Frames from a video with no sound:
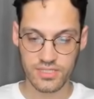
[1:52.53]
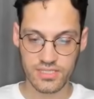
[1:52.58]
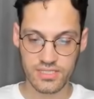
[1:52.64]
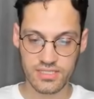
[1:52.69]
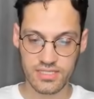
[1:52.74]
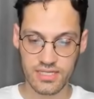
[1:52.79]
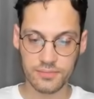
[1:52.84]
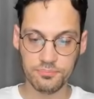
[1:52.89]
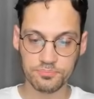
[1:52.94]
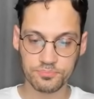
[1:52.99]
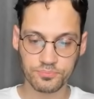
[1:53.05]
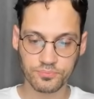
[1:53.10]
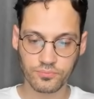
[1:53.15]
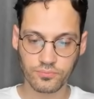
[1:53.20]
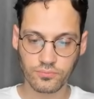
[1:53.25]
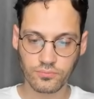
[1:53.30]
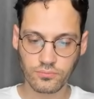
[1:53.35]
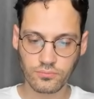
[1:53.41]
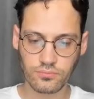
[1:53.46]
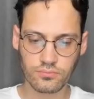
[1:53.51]
it.
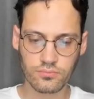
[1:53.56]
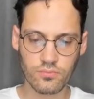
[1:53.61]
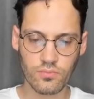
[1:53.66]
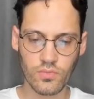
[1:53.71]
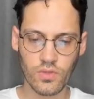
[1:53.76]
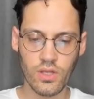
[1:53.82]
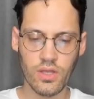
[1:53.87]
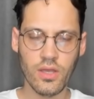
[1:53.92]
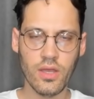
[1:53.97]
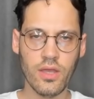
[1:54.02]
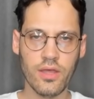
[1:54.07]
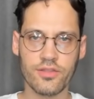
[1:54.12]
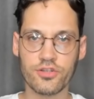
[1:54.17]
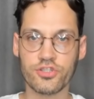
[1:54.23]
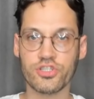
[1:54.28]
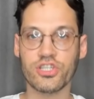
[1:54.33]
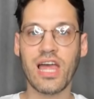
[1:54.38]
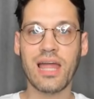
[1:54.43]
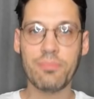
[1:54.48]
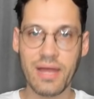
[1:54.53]
They're
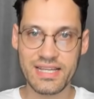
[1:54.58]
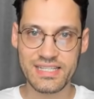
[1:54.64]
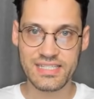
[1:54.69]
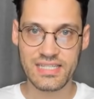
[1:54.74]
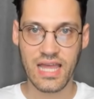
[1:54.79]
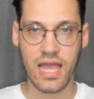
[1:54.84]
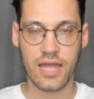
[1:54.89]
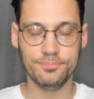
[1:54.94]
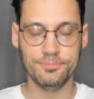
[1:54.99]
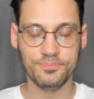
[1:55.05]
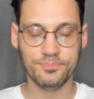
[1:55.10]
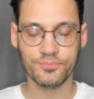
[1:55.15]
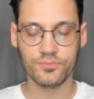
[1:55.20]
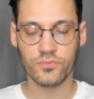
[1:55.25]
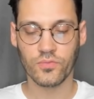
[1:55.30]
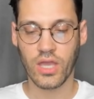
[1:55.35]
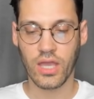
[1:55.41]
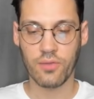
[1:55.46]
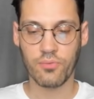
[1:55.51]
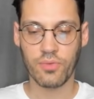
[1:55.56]
side by side.
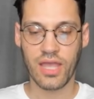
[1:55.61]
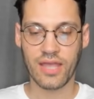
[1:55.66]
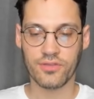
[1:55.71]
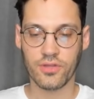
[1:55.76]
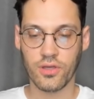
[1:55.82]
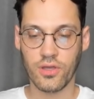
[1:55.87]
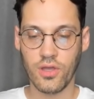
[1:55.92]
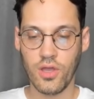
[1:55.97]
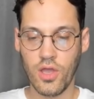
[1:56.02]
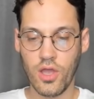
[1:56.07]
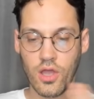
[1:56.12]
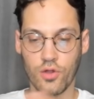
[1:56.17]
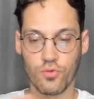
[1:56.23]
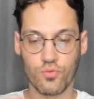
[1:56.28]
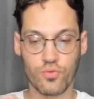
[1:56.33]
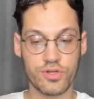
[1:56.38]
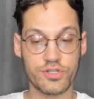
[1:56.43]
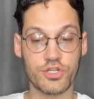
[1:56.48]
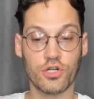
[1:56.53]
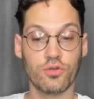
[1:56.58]
Okay, we got the
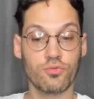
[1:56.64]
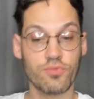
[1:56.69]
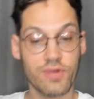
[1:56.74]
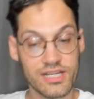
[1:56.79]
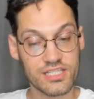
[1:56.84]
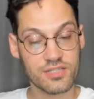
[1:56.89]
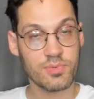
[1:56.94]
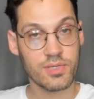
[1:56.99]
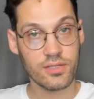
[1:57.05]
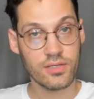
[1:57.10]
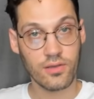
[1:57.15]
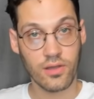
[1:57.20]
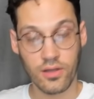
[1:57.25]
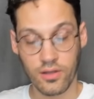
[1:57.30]
original recipe, uh,